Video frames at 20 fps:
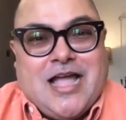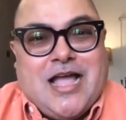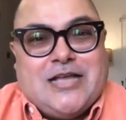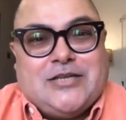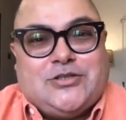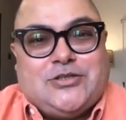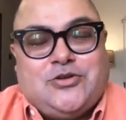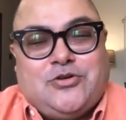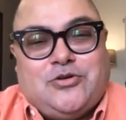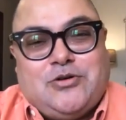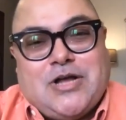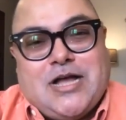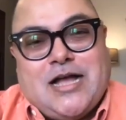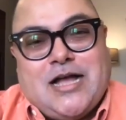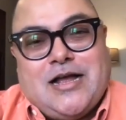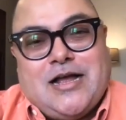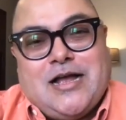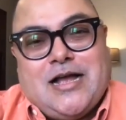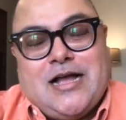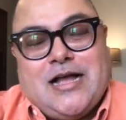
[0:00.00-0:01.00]
So,
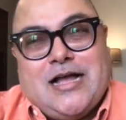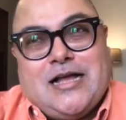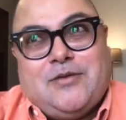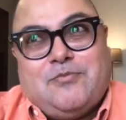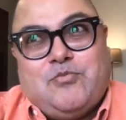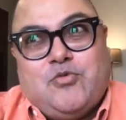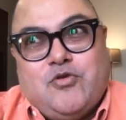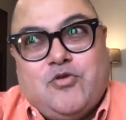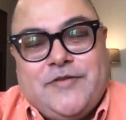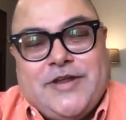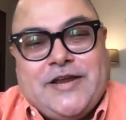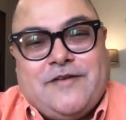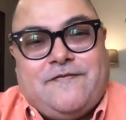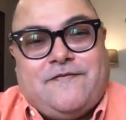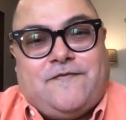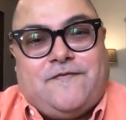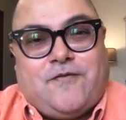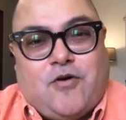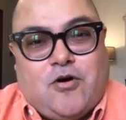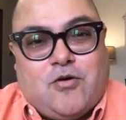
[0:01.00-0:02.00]
moving
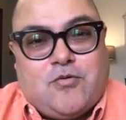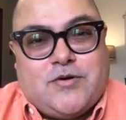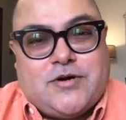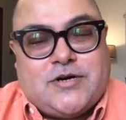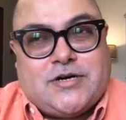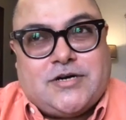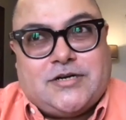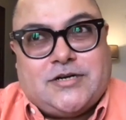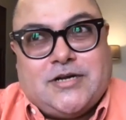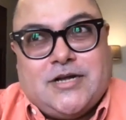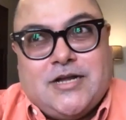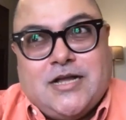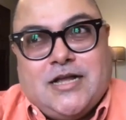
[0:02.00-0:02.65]
forward,